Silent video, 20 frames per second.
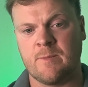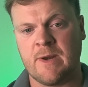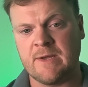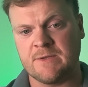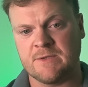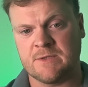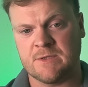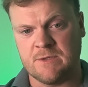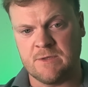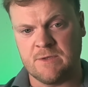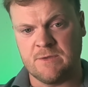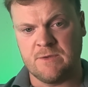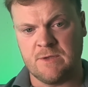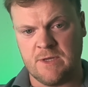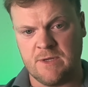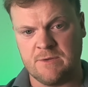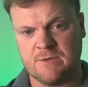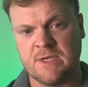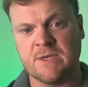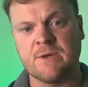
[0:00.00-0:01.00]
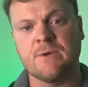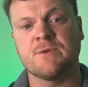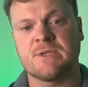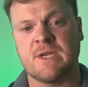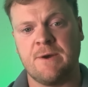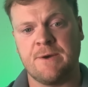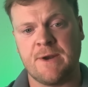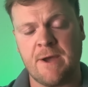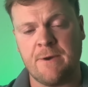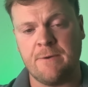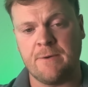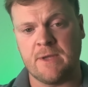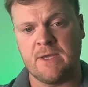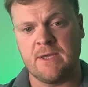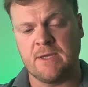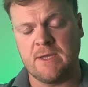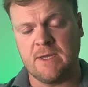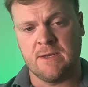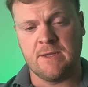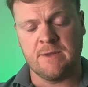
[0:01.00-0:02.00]
plankton and single-celled
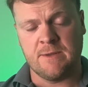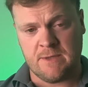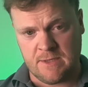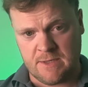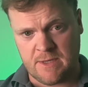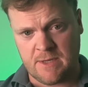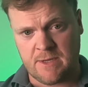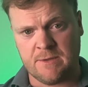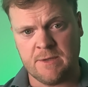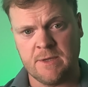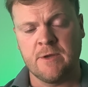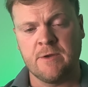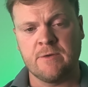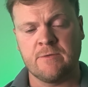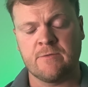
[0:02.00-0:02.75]
algae in our